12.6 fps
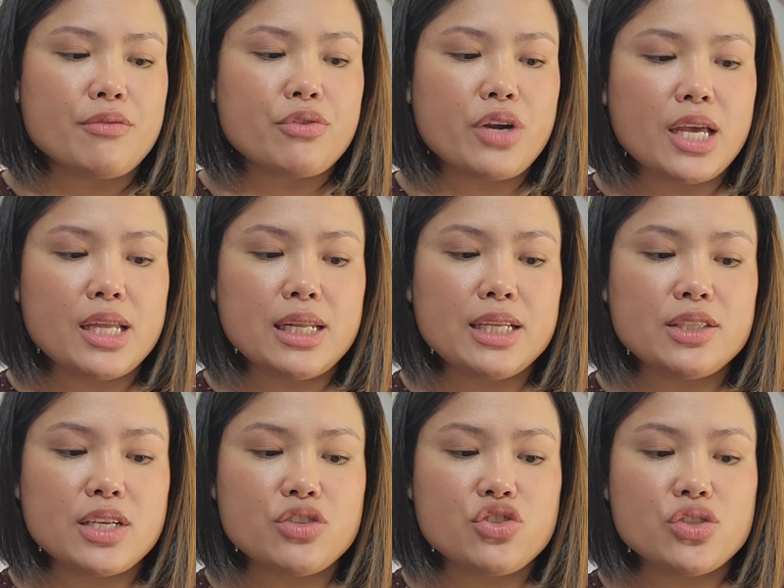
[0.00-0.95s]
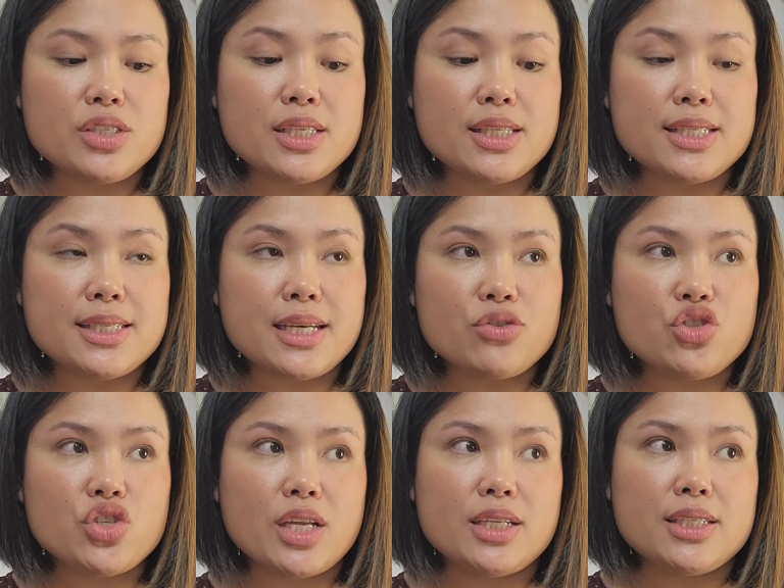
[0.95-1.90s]
for handling tensions in the South
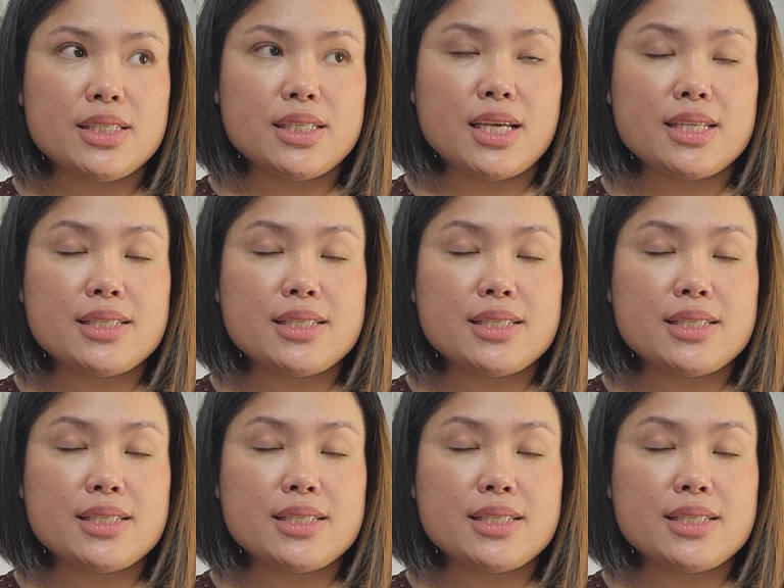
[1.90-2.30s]
China Sea.